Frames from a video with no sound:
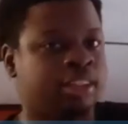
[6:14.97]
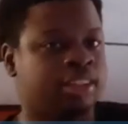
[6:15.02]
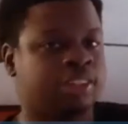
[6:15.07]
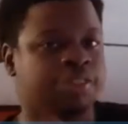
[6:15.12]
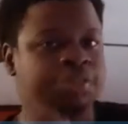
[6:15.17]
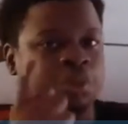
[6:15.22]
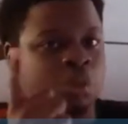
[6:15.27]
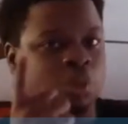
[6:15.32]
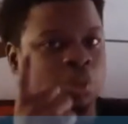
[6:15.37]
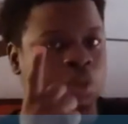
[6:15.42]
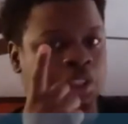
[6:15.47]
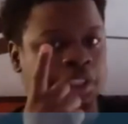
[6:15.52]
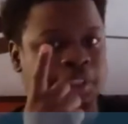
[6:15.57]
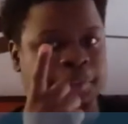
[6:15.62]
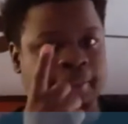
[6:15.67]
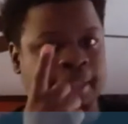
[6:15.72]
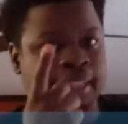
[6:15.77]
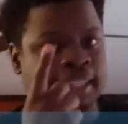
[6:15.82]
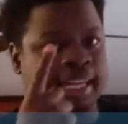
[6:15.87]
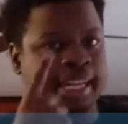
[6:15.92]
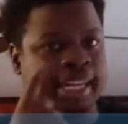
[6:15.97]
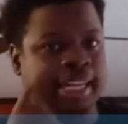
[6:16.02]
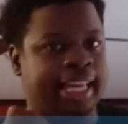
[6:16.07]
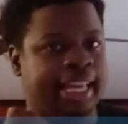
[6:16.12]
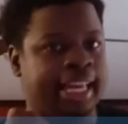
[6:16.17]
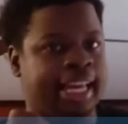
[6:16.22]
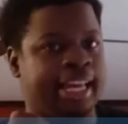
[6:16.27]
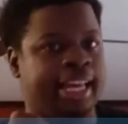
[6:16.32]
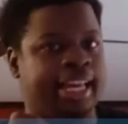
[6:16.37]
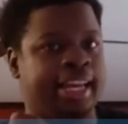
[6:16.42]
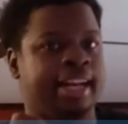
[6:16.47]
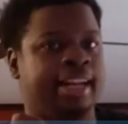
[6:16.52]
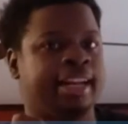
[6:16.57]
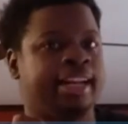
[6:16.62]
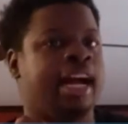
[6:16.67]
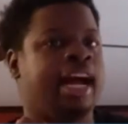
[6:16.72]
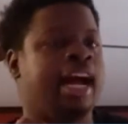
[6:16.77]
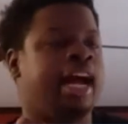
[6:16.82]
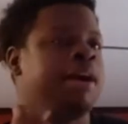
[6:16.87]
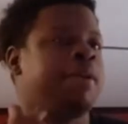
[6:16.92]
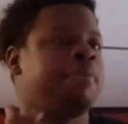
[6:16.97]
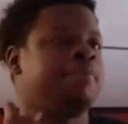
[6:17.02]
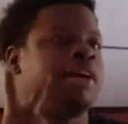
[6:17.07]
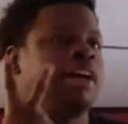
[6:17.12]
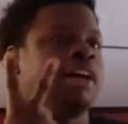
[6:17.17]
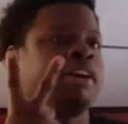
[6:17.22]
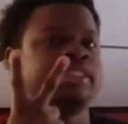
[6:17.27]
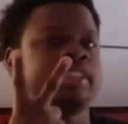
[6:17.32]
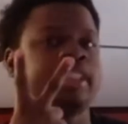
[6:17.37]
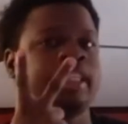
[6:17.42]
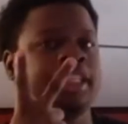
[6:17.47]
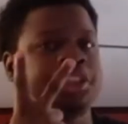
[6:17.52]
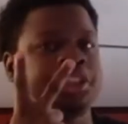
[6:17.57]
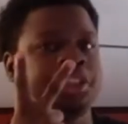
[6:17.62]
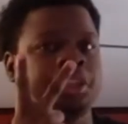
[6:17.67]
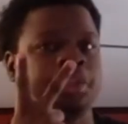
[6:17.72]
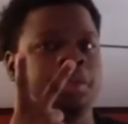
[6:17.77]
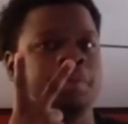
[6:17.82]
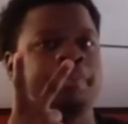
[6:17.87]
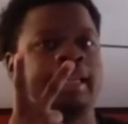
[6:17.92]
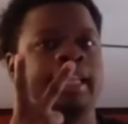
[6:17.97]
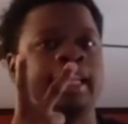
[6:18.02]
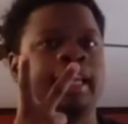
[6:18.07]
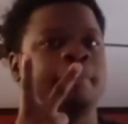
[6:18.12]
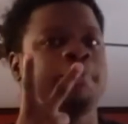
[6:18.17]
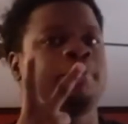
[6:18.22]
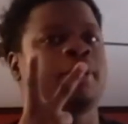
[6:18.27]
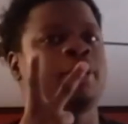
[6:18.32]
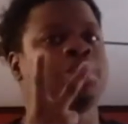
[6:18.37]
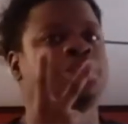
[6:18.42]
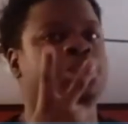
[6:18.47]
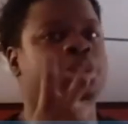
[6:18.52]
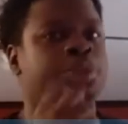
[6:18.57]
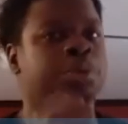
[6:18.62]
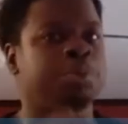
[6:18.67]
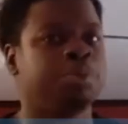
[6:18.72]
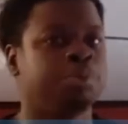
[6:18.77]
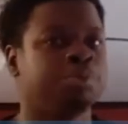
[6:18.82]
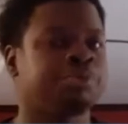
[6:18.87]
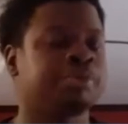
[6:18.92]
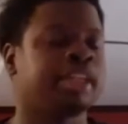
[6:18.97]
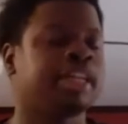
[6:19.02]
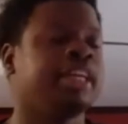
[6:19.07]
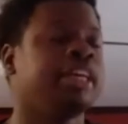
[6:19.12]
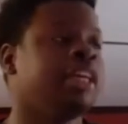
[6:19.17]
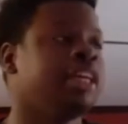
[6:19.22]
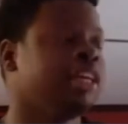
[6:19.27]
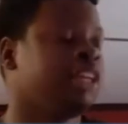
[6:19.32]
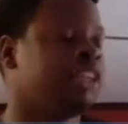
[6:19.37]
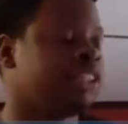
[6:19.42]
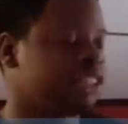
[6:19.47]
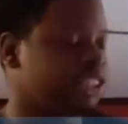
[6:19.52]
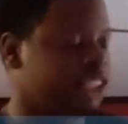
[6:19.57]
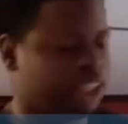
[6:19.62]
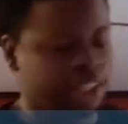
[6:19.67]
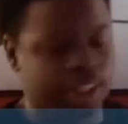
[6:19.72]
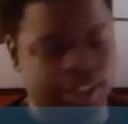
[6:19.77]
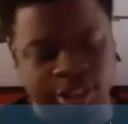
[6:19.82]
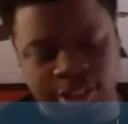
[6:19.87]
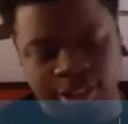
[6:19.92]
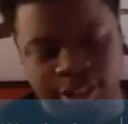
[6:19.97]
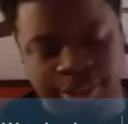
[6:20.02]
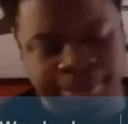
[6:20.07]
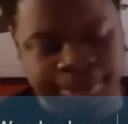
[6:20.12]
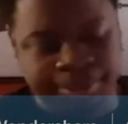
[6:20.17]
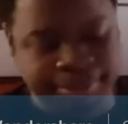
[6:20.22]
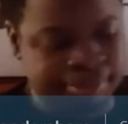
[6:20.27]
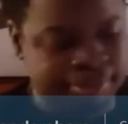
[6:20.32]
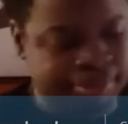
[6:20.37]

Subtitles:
The Food Wars Be Like and How Moms Let You Be Like Part 2. So